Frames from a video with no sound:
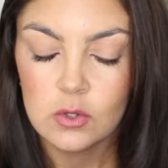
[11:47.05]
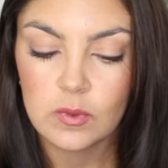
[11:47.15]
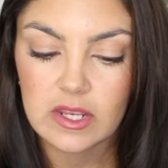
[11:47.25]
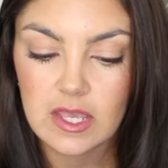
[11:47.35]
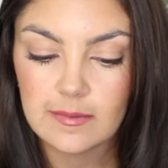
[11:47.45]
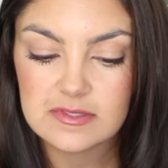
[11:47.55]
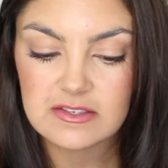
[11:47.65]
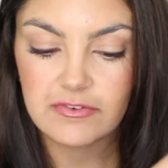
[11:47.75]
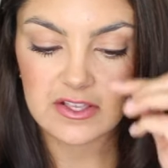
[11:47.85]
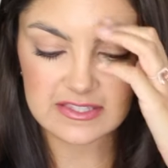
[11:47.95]
When it comes
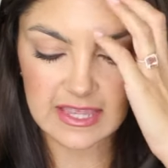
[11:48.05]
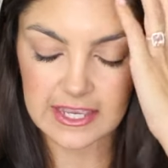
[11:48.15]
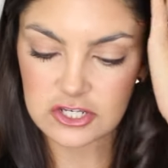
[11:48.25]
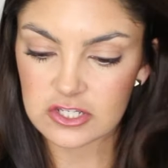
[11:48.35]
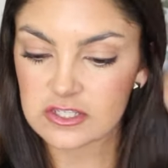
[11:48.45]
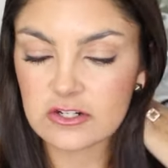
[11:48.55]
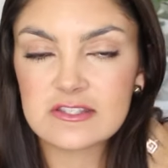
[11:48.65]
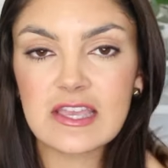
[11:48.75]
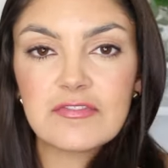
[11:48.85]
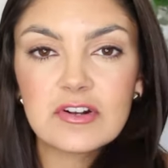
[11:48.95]
to false lashes,
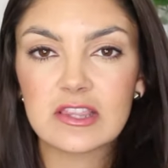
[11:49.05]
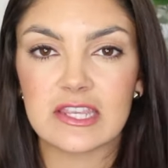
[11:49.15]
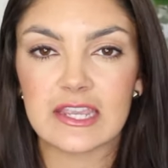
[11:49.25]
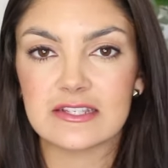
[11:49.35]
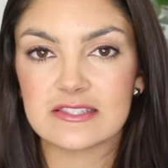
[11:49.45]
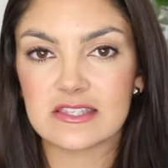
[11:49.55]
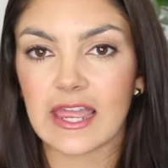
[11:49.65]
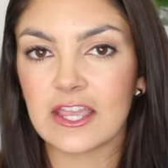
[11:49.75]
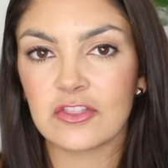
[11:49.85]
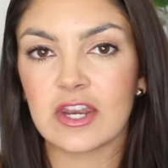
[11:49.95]
there's definitely a
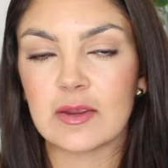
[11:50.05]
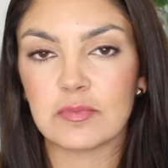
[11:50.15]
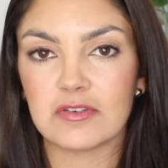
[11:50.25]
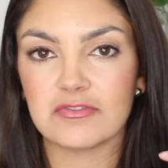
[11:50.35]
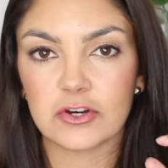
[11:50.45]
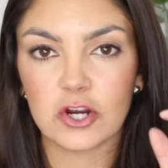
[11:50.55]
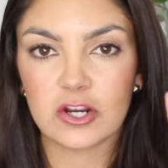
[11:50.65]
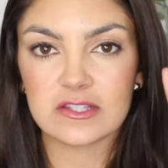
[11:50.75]
style that I prefer.